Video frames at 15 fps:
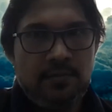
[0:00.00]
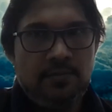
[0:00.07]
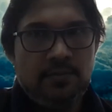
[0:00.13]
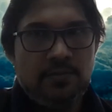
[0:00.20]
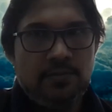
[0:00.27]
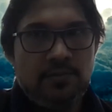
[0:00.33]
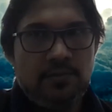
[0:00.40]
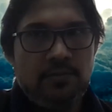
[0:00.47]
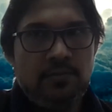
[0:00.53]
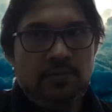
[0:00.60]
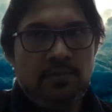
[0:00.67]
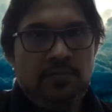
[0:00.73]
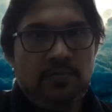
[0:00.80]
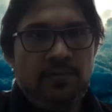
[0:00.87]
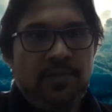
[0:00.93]

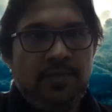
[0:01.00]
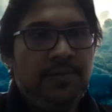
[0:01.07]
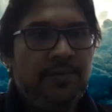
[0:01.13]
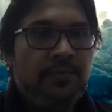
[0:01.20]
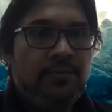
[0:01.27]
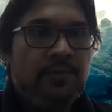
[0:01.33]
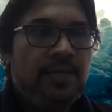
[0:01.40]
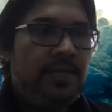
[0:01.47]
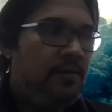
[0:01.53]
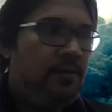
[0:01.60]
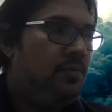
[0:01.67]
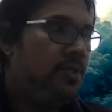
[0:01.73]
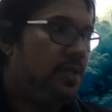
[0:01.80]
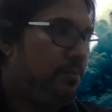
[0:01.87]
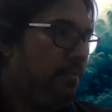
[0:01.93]
So if you can do that
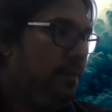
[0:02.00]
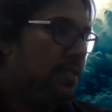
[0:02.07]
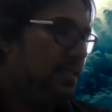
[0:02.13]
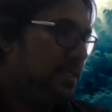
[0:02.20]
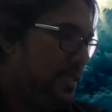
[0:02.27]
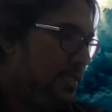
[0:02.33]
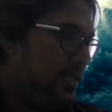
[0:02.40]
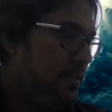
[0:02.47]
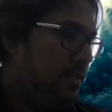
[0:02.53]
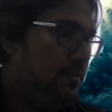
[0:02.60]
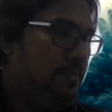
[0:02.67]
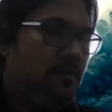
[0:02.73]
to some extent,